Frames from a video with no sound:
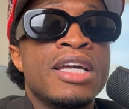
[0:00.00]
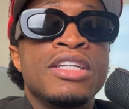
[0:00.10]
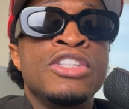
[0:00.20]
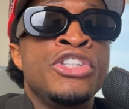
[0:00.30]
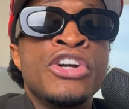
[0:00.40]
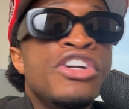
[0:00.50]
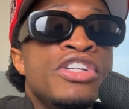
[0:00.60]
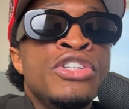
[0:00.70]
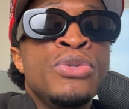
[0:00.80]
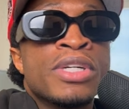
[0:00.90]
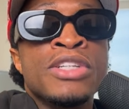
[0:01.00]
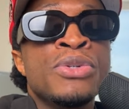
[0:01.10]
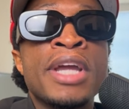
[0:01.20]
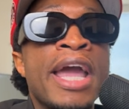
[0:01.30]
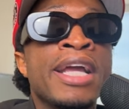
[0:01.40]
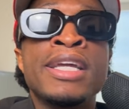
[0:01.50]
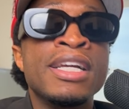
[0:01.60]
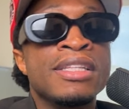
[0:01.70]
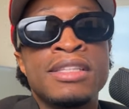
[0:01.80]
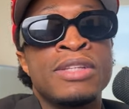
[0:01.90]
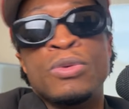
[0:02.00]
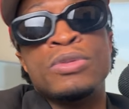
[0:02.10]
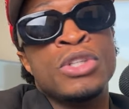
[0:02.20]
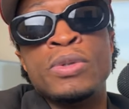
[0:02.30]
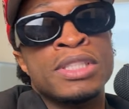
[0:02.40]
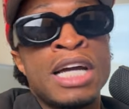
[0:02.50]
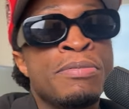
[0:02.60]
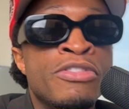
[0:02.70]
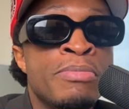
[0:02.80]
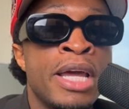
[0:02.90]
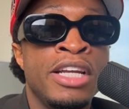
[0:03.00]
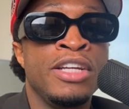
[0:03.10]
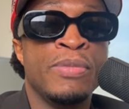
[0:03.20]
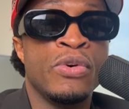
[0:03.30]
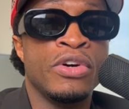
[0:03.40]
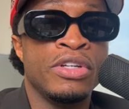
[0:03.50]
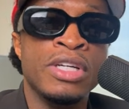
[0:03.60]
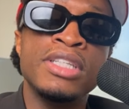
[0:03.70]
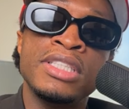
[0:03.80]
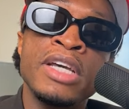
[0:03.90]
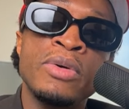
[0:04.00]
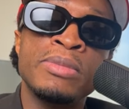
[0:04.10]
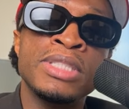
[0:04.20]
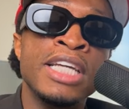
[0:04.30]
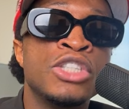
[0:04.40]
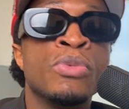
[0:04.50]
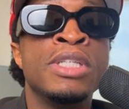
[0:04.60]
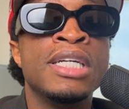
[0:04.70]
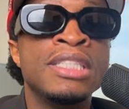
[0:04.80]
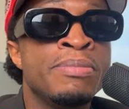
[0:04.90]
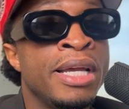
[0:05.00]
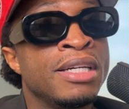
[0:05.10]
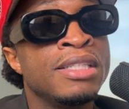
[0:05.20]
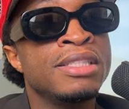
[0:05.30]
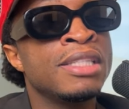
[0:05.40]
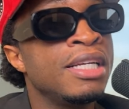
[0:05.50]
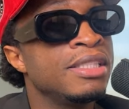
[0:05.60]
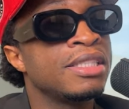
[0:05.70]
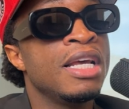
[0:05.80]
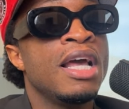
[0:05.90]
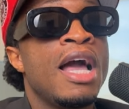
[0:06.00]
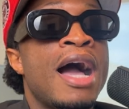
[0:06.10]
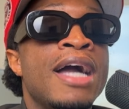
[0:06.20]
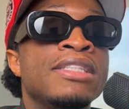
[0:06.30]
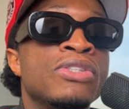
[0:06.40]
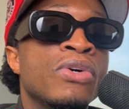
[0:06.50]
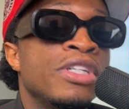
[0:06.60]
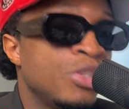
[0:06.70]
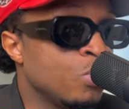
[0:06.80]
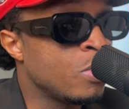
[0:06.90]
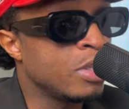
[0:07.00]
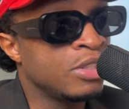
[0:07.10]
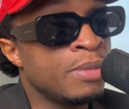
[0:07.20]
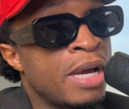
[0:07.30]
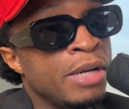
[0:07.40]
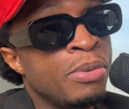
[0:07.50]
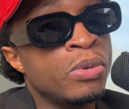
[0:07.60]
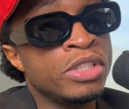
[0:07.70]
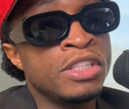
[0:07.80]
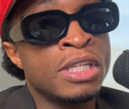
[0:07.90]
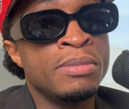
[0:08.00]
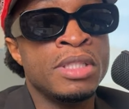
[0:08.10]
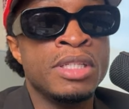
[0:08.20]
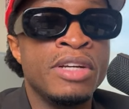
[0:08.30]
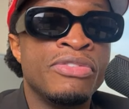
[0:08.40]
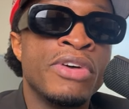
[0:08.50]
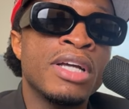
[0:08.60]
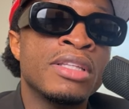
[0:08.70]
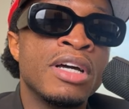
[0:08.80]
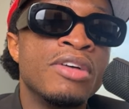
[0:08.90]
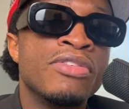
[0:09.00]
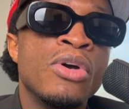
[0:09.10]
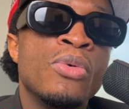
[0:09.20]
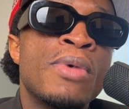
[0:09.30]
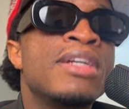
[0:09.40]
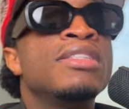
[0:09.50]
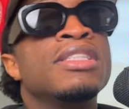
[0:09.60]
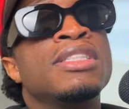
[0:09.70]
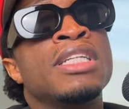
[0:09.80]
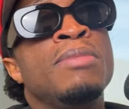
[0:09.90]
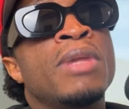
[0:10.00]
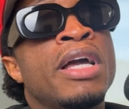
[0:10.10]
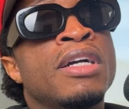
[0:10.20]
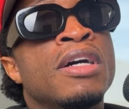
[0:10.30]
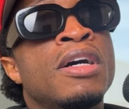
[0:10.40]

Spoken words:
you can't get those type of men anymore. You understand what I'm saying? So it doesn't make any sense. I saw this once. Somebody posted something to the effect of, why does it seem like